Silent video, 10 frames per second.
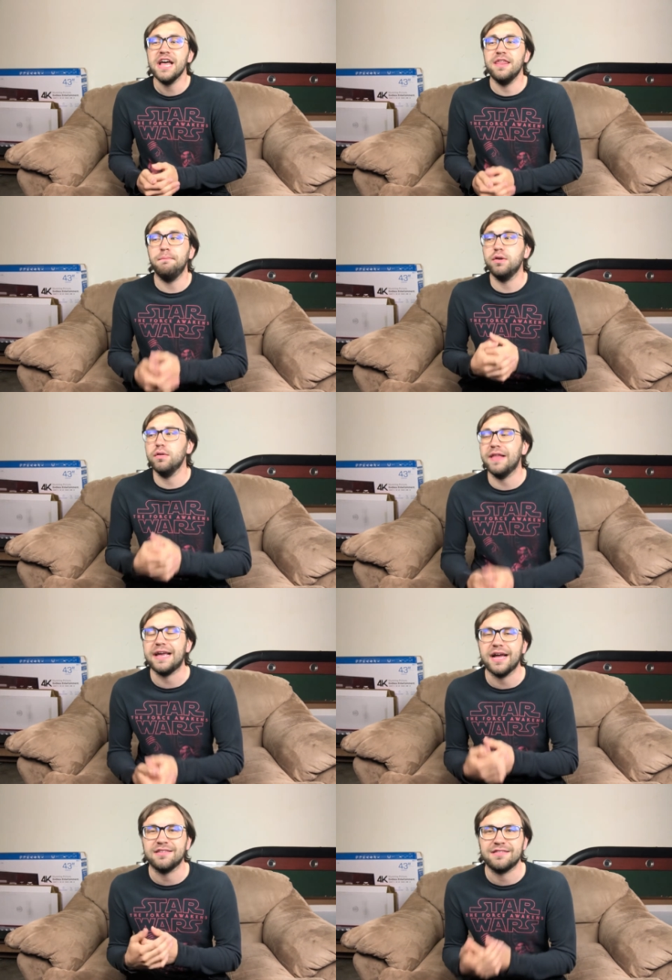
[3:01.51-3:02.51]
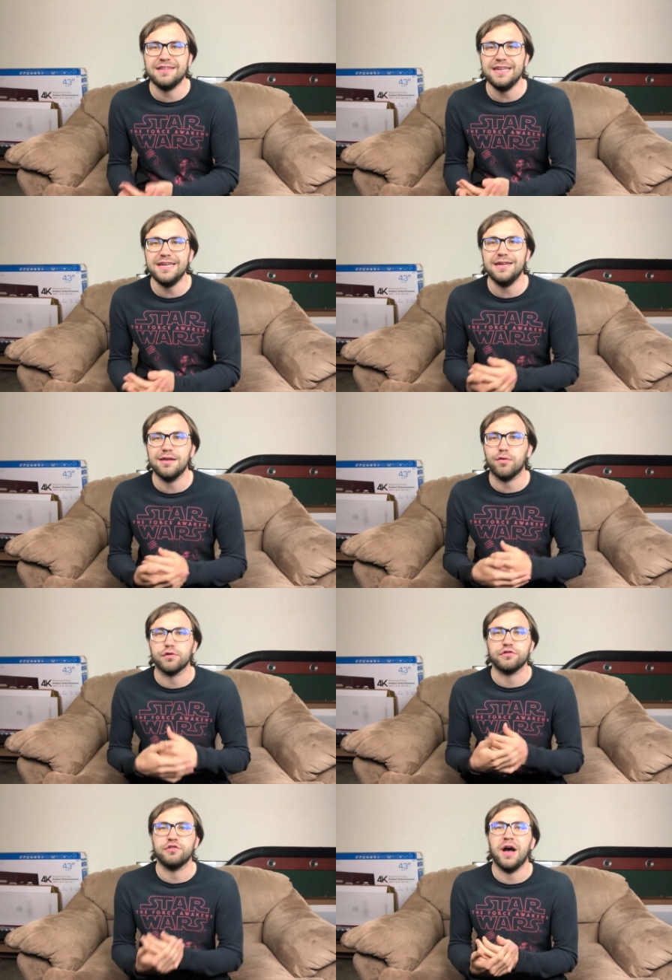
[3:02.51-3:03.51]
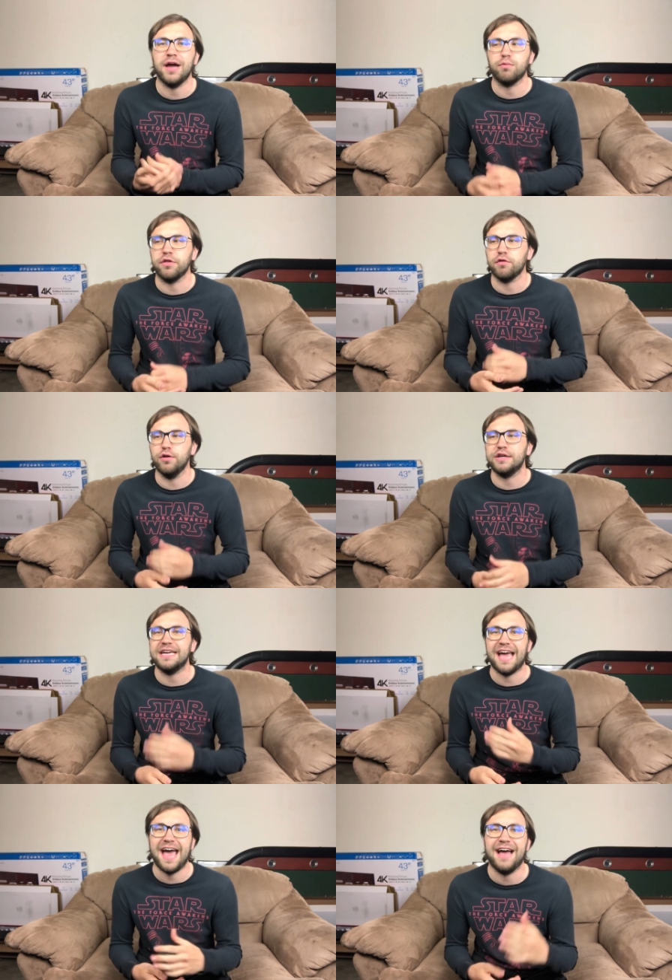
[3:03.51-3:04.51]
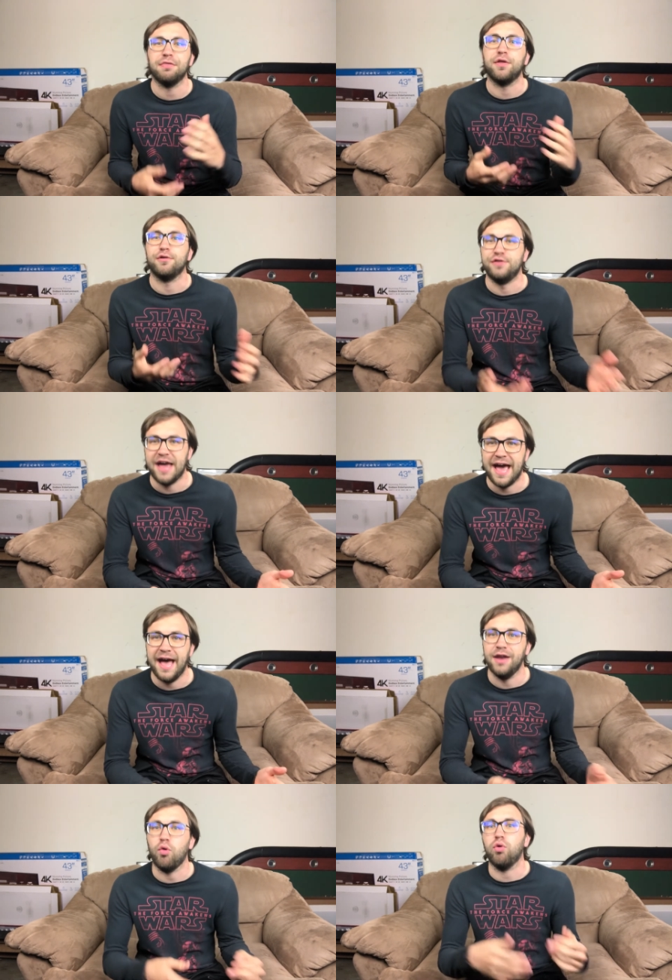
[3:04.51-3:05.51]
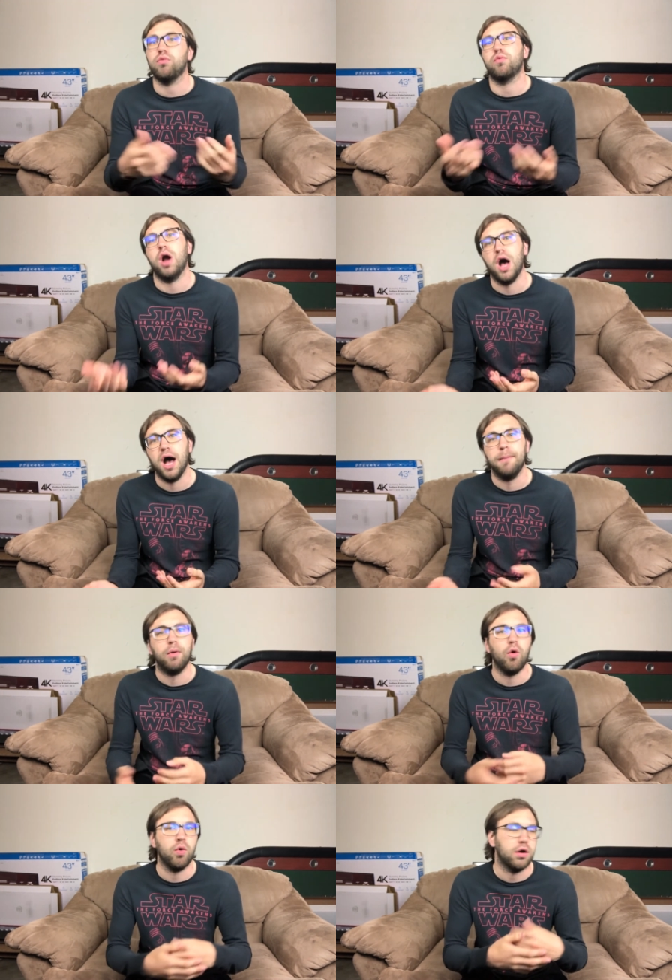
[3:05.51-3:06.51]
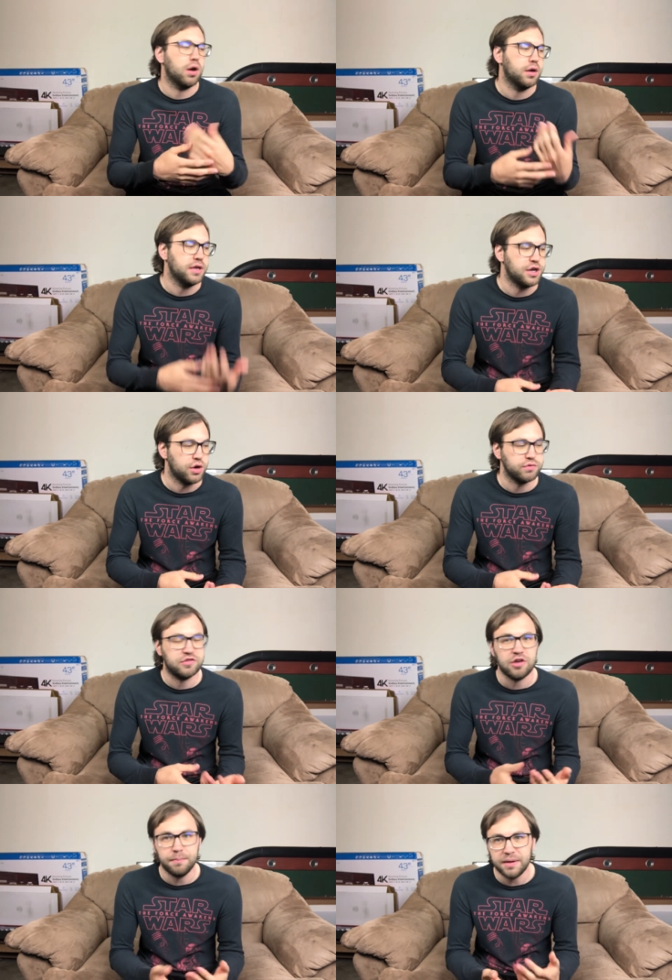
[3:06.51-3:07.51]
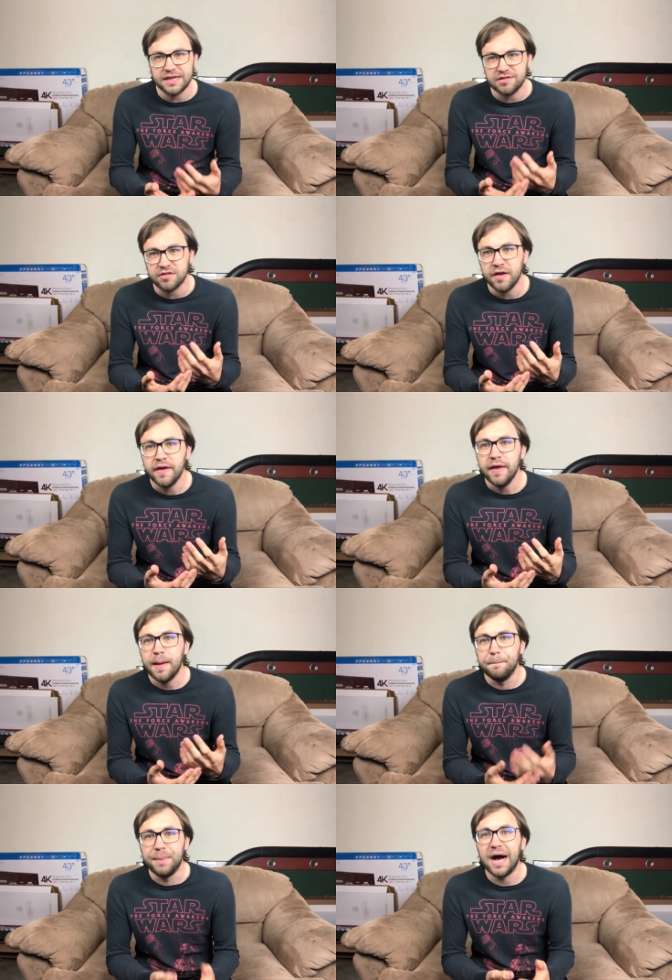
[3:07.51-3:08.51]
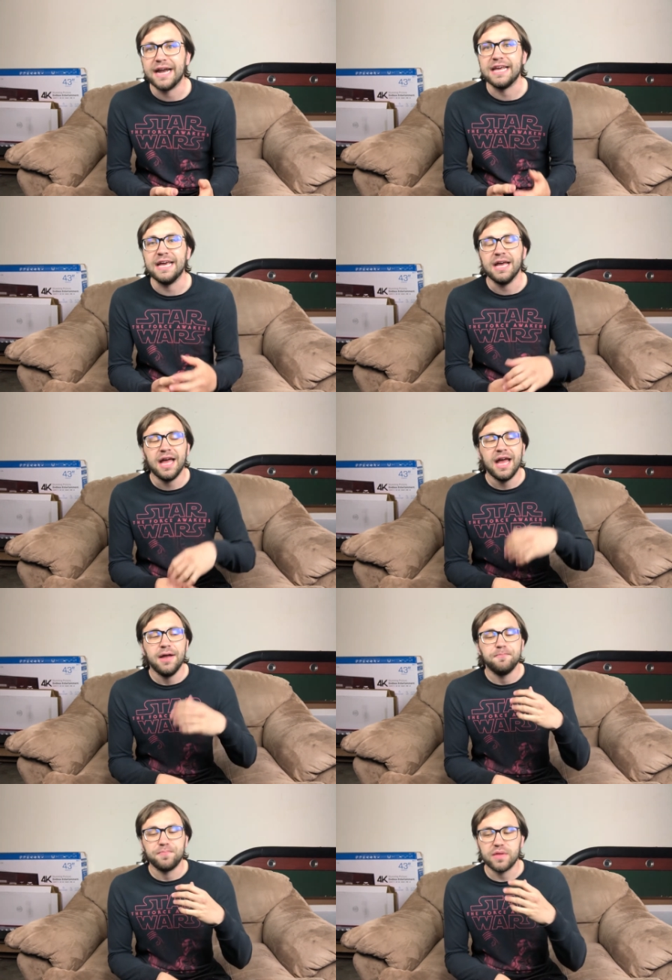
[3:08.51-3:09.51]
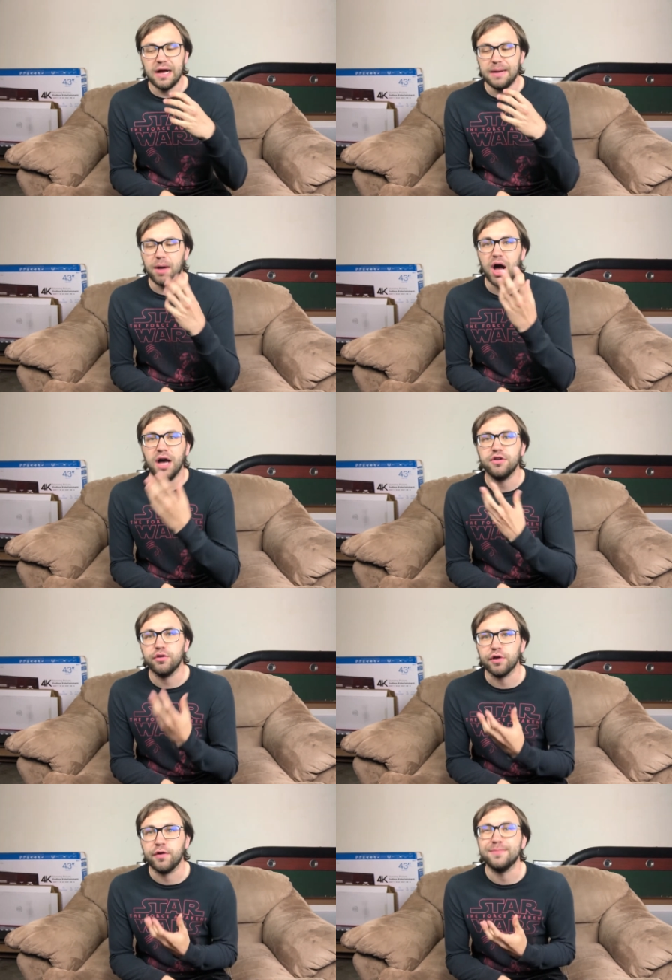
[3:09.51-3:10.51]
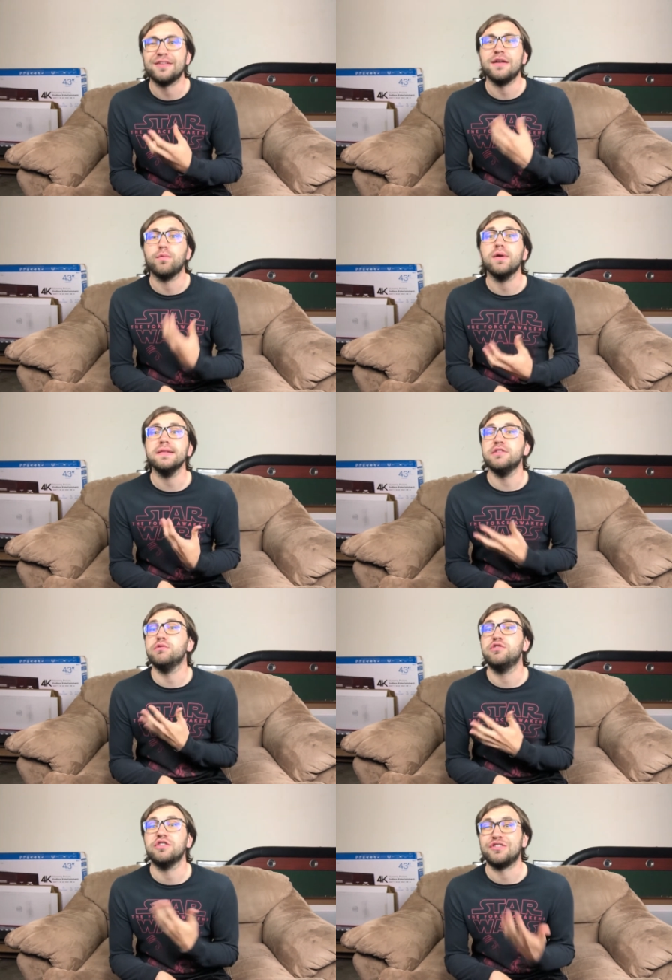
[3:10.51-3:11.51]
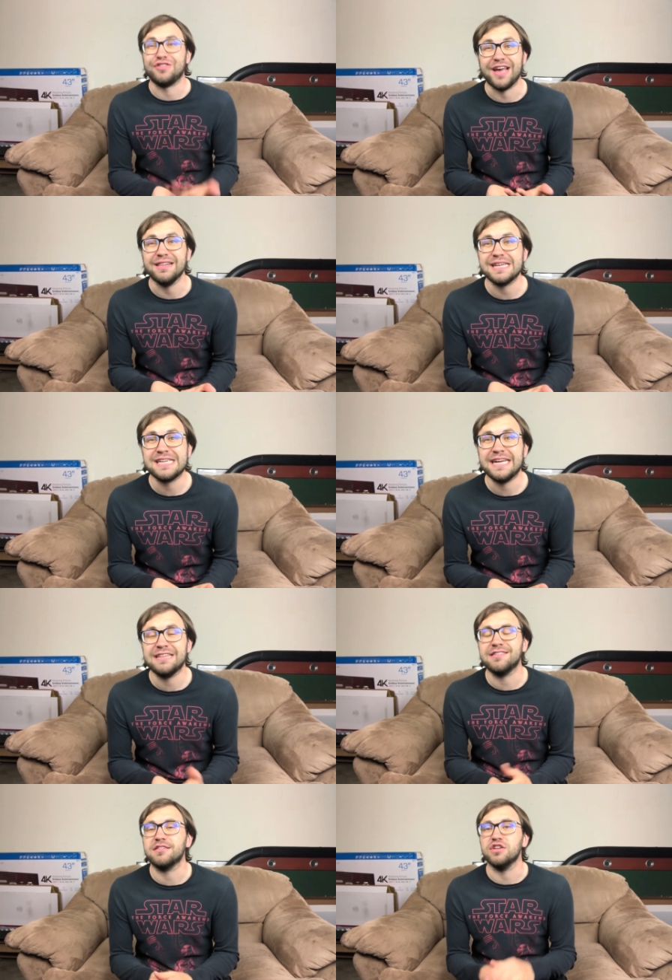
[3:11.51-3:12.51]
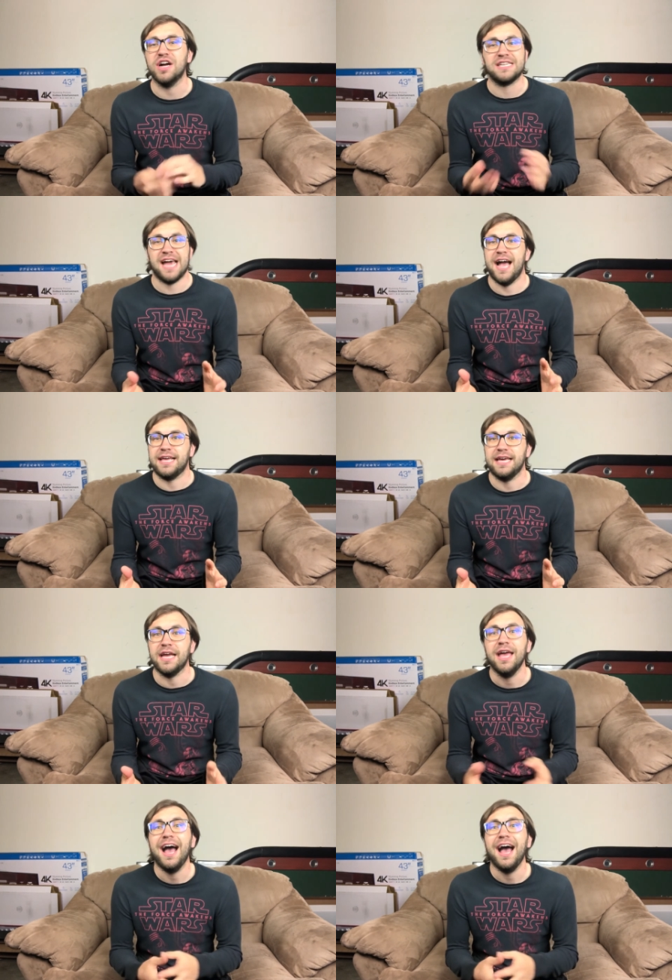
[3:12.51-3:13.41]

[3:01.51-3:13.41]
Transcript: them like a scene or a shot where they're looking at their dad or Robb or, somebody's body under the crypts, that it really was just skeletons attacking.